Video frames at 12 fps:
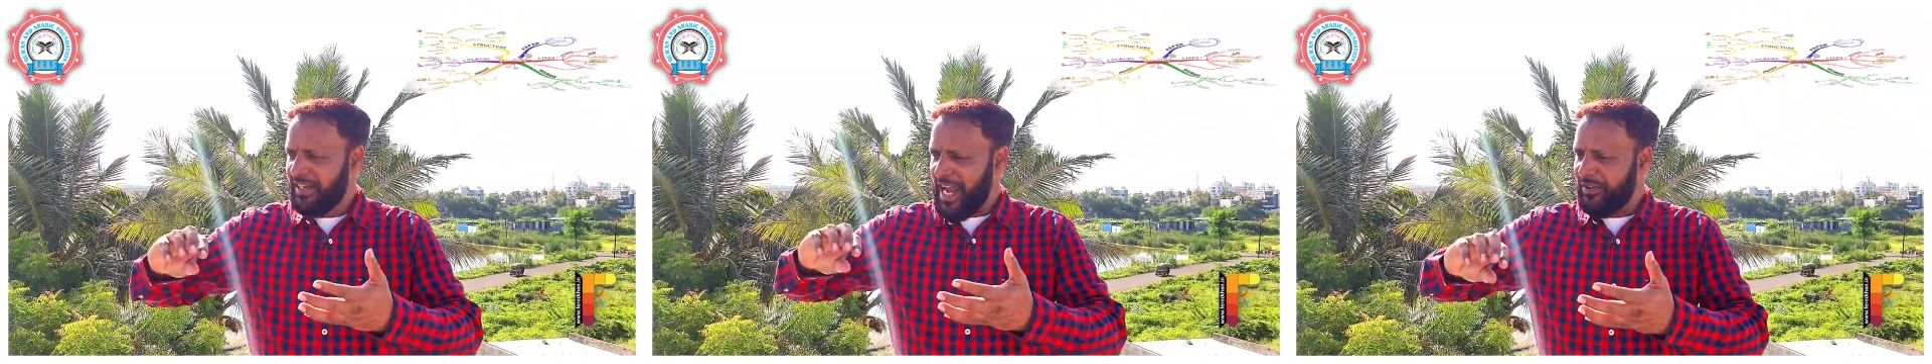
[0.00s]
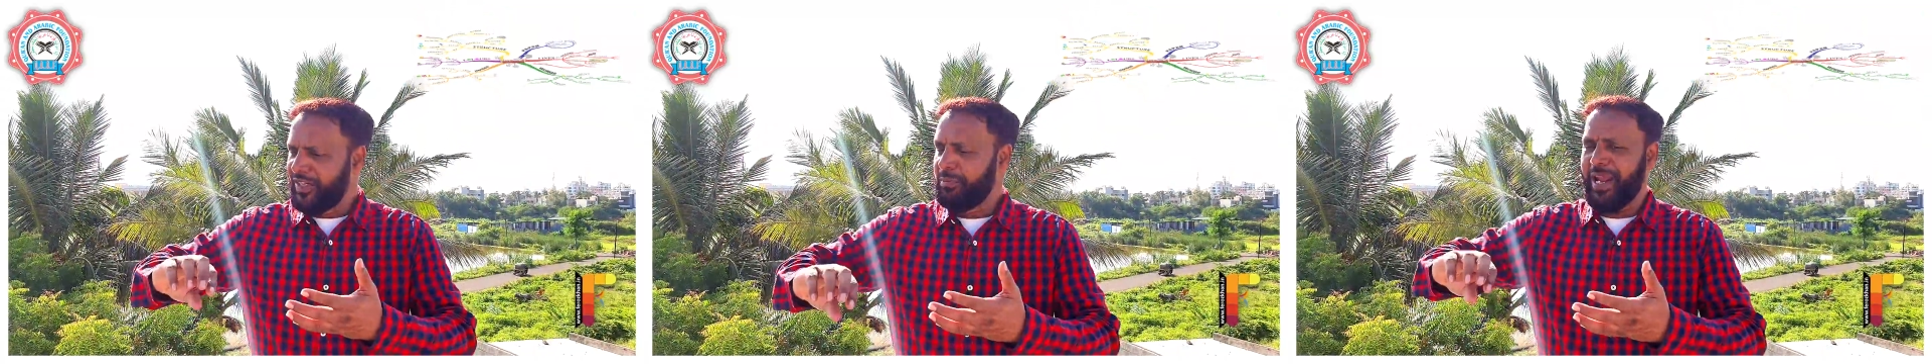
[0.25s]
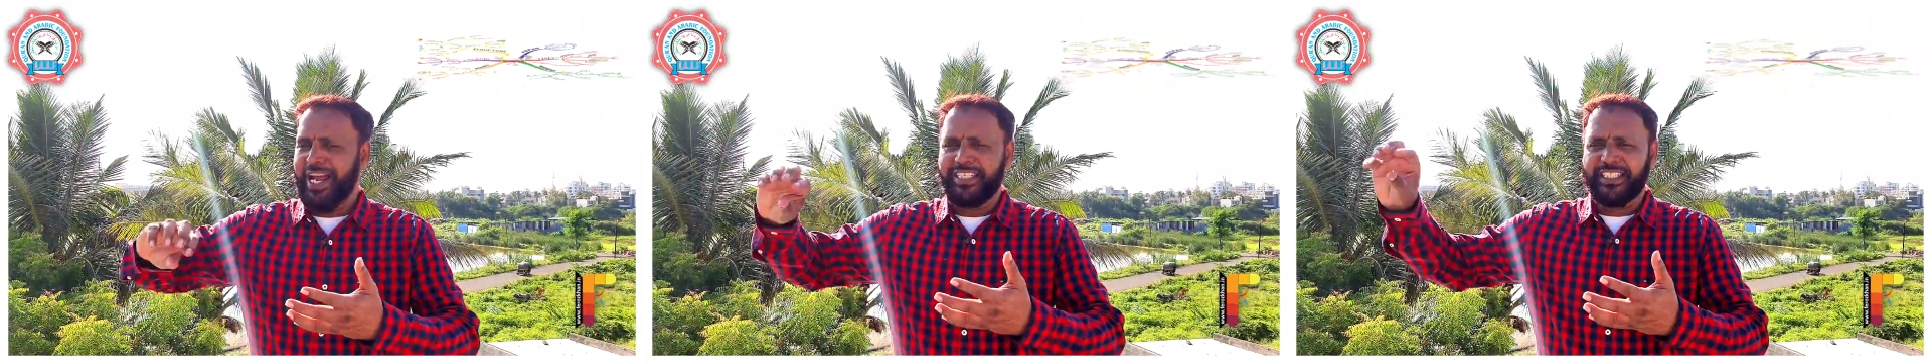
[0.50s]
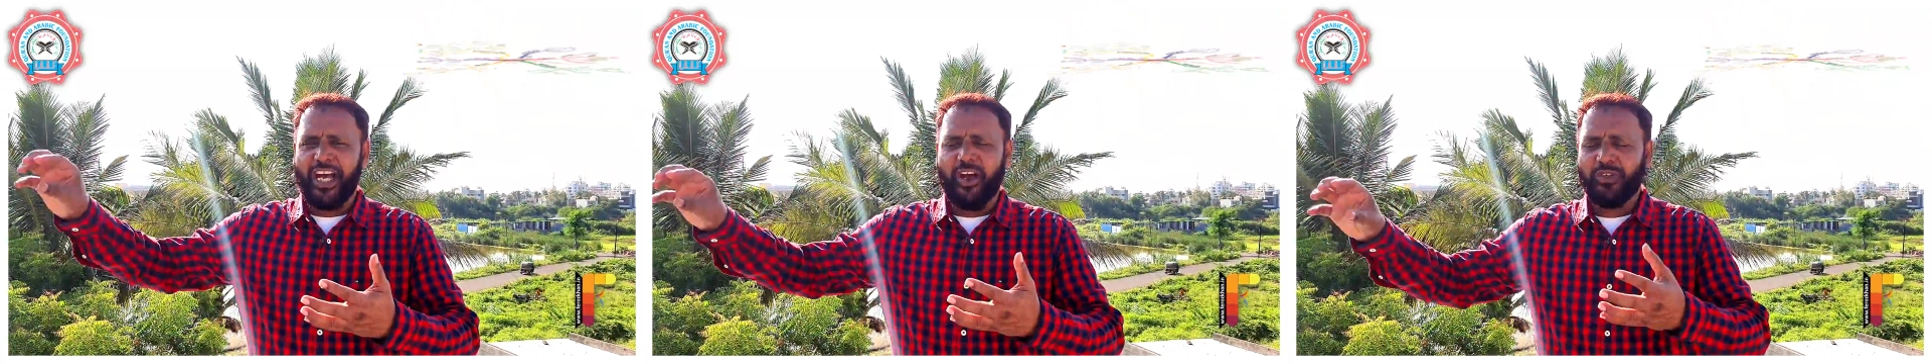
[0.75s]
and it
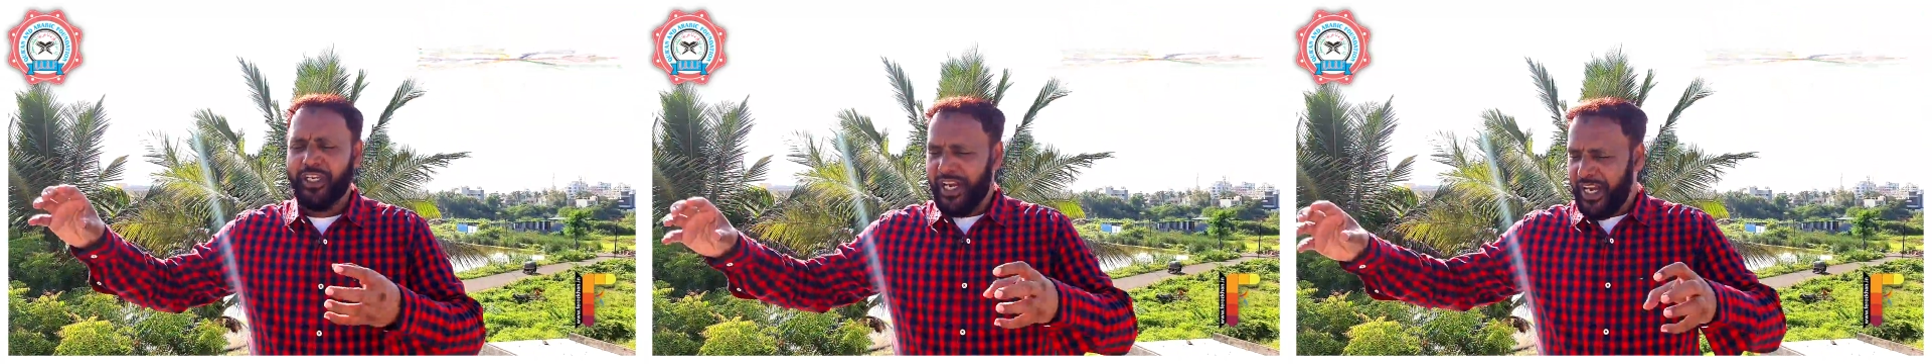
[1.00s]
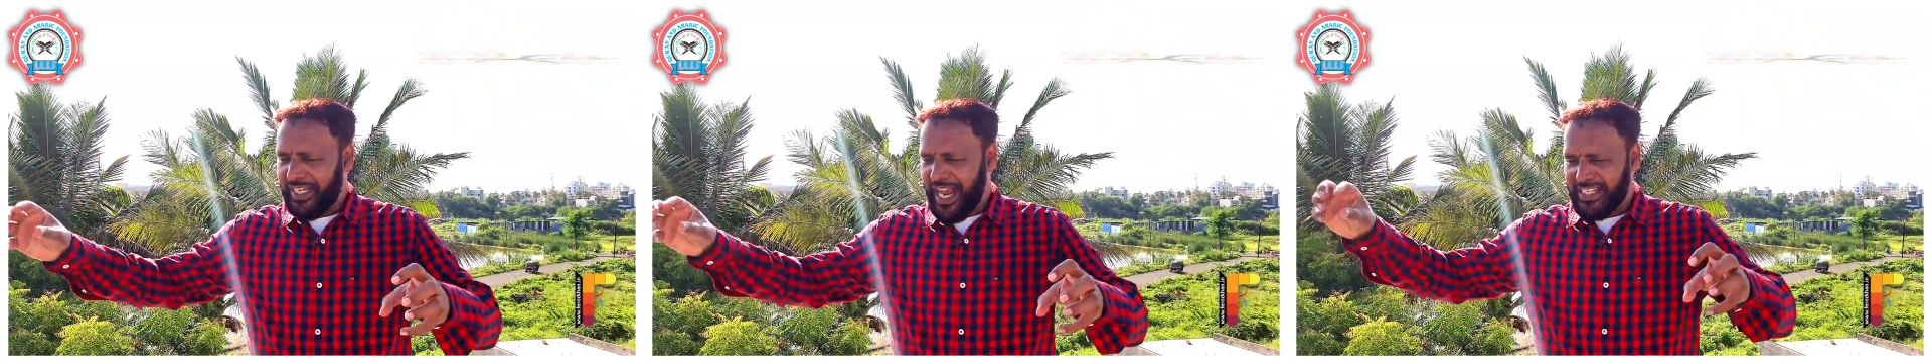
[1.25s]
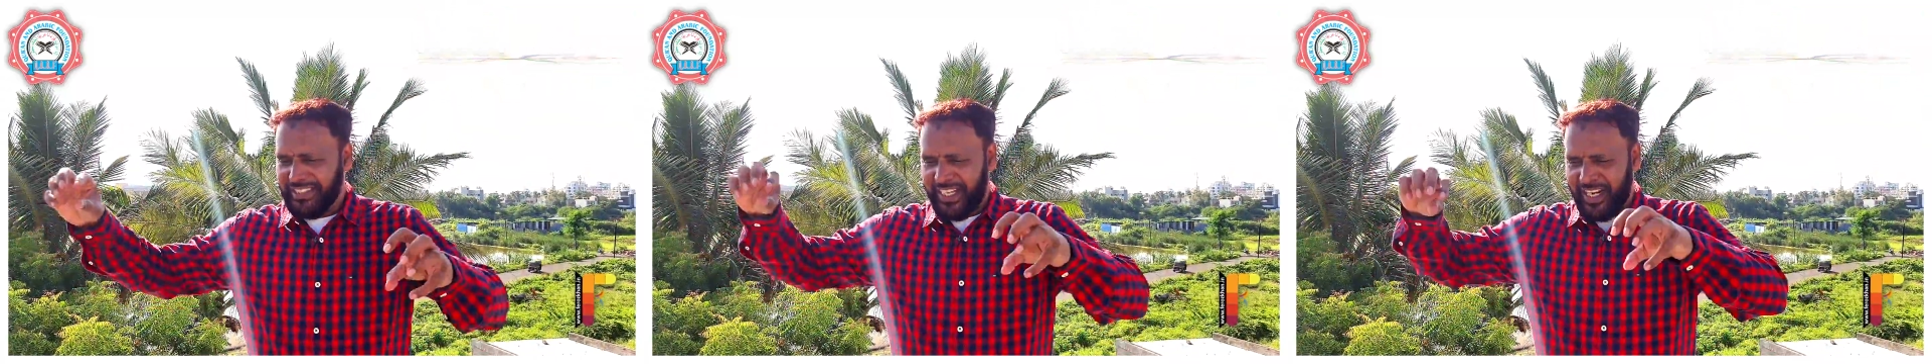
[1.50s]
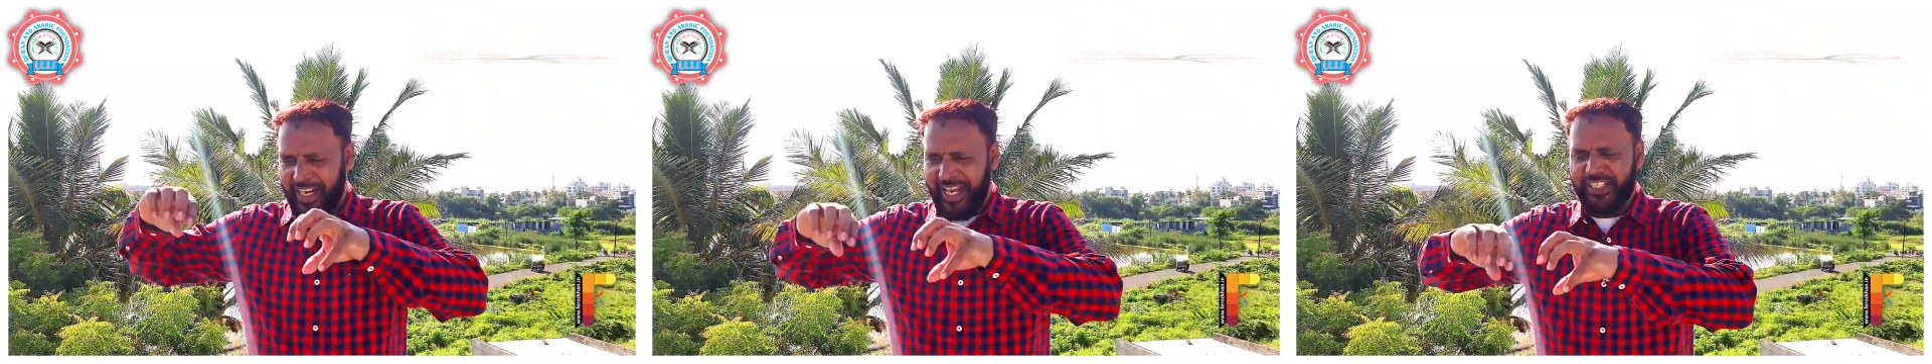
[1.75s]
branches out, it has the
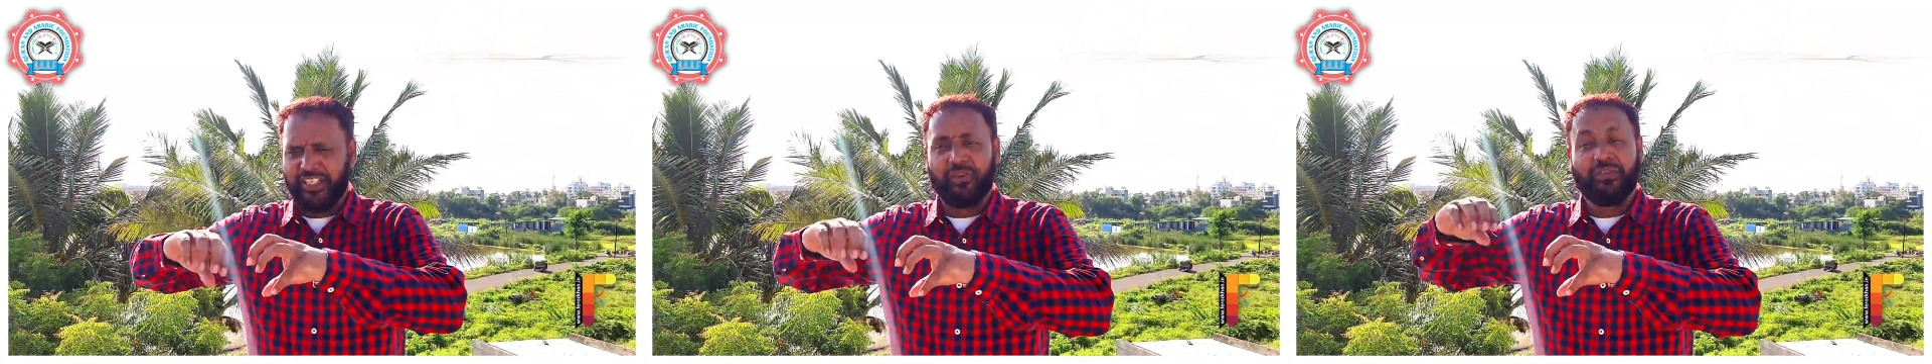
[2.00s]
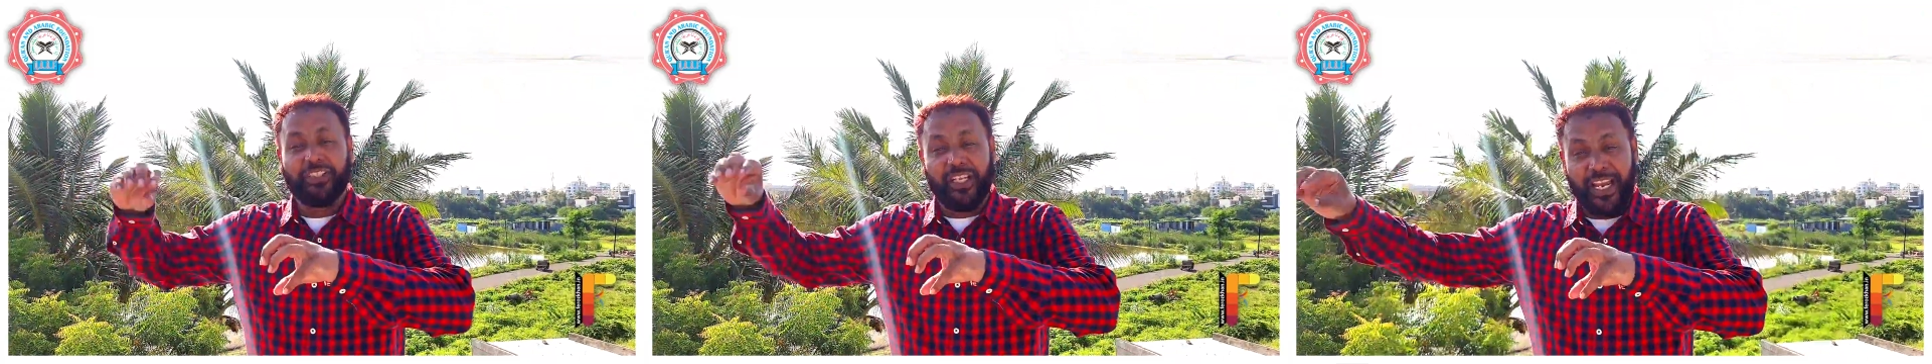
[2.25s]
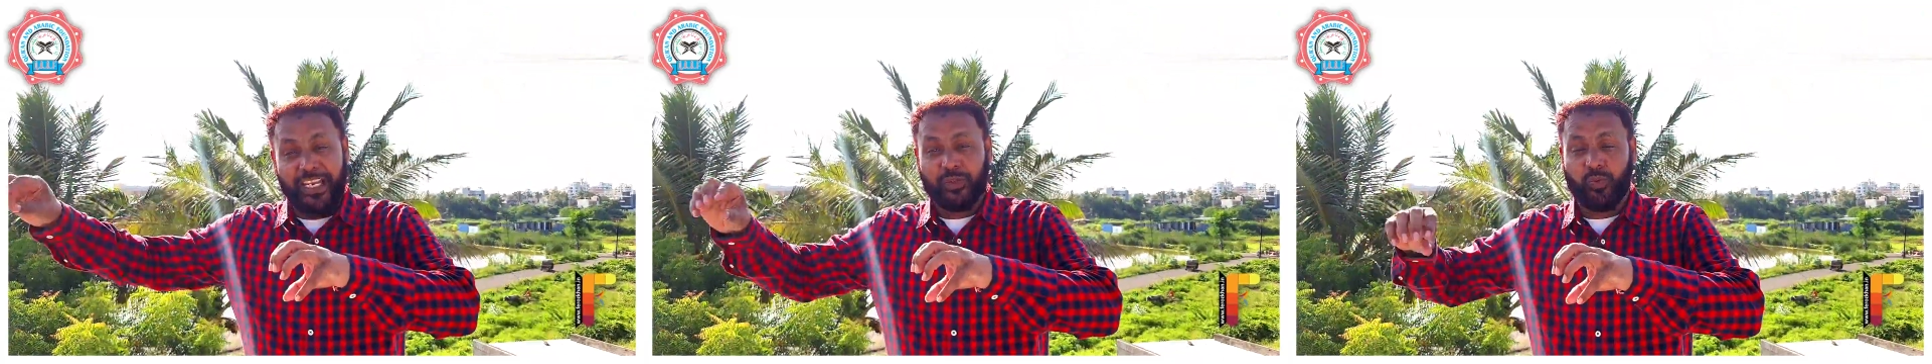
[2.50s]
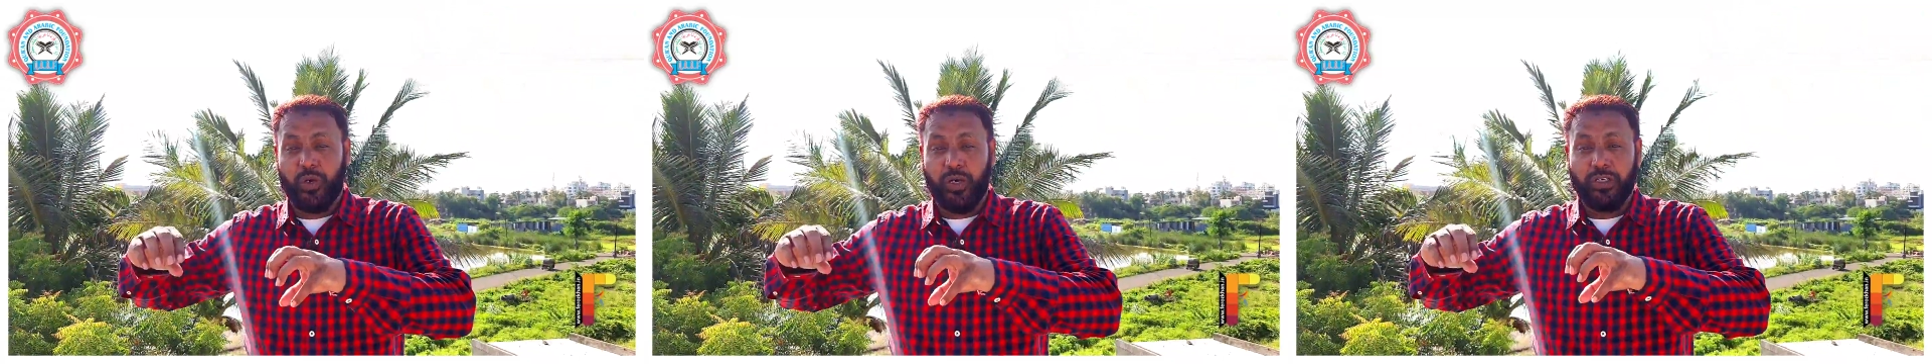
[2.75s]
connection with the next
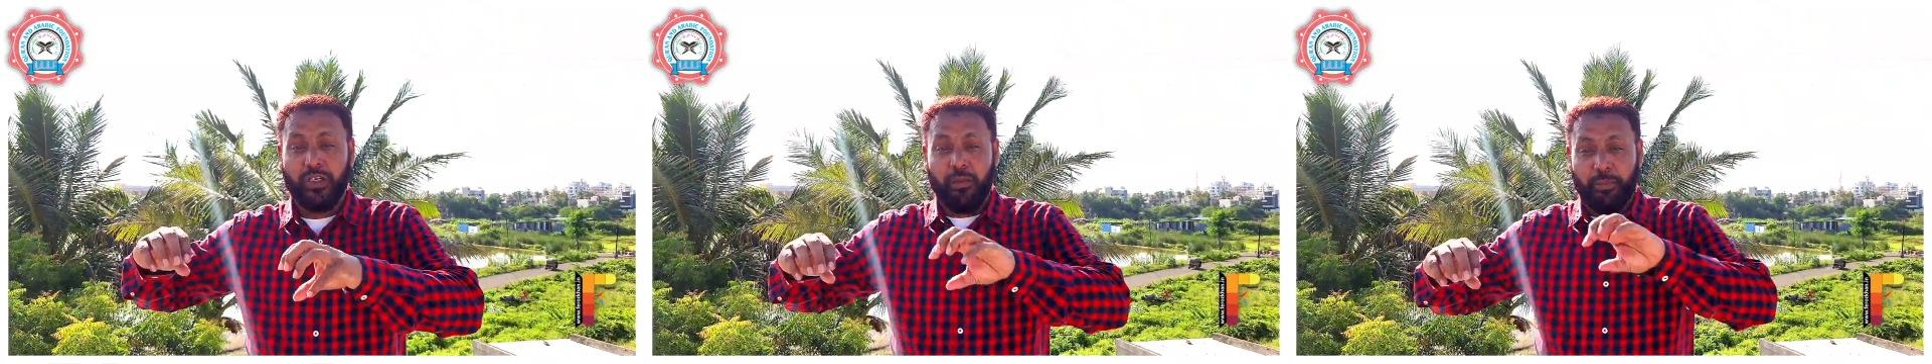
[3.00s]
word.